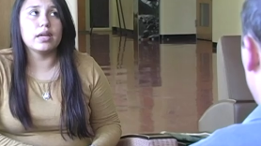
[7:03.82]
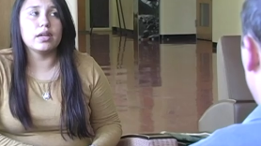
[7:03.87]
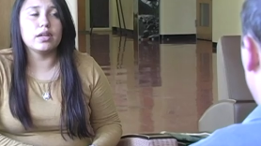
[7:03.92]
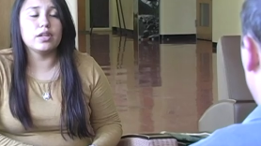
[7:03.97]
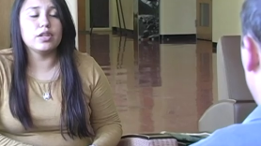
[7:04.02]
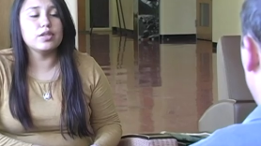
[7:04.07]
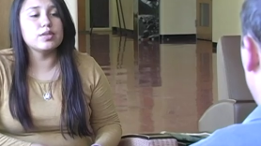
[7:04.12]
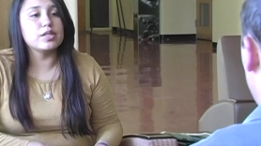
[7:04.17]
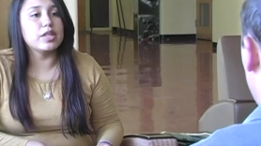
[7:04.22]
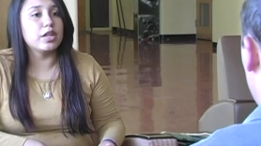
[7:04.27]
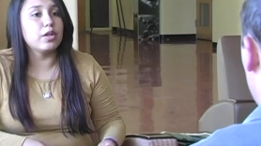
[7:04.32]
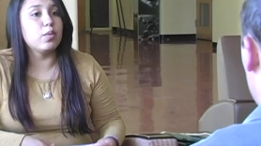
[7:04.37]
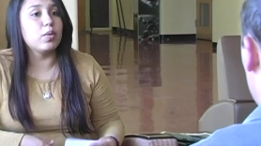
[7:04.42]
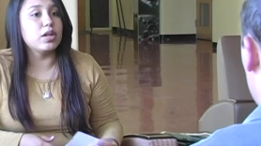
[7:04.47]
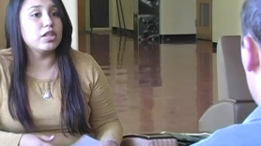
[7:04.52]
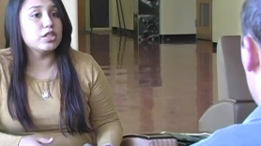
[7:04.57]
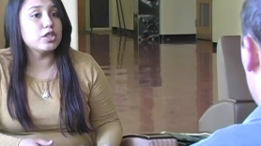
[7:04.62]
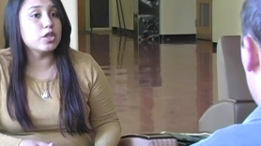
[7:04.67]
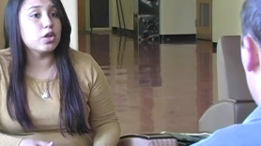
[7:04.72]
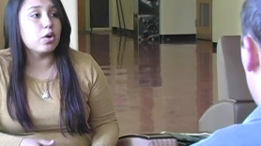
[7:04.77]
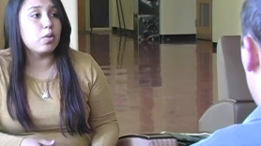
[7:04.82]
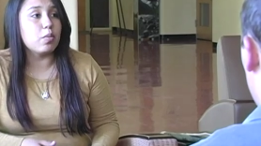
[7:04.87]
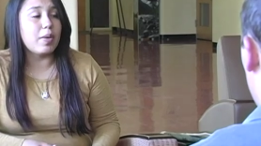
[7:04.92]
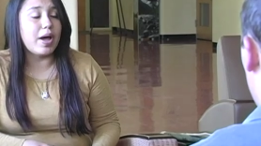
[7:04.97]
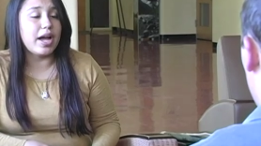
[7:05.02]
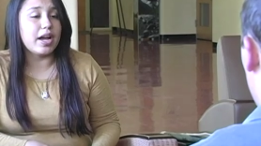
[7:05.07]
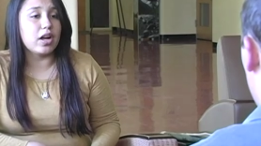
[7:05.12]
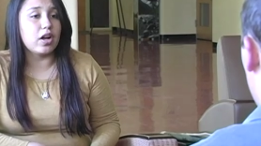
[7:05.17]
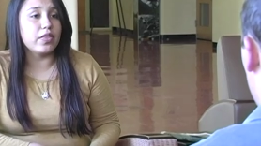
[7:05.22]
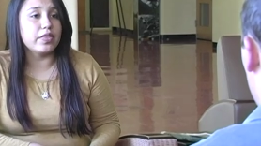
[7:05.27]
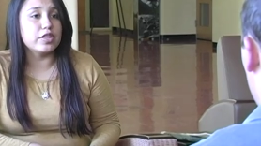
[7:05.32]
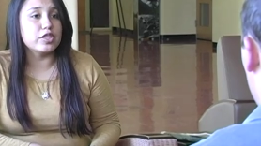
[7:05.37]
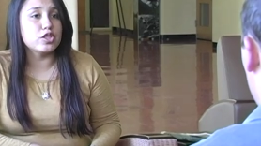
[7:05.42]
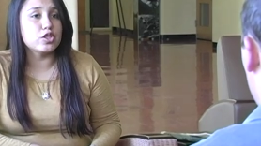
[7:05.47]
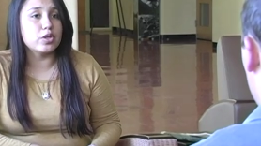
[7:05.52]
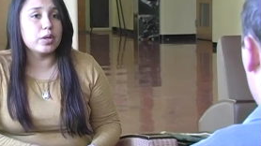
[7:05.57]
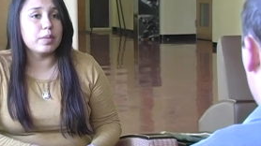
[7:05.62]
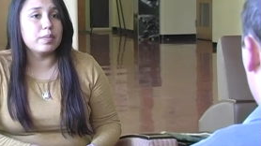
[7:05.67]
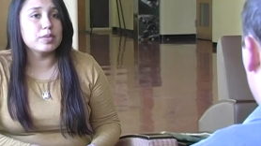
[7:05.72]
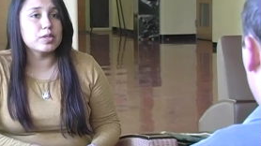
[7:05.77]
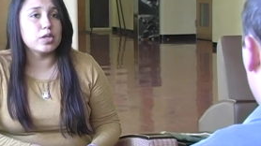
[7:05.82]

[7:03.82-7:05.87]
You said you wanted to go back on this trip,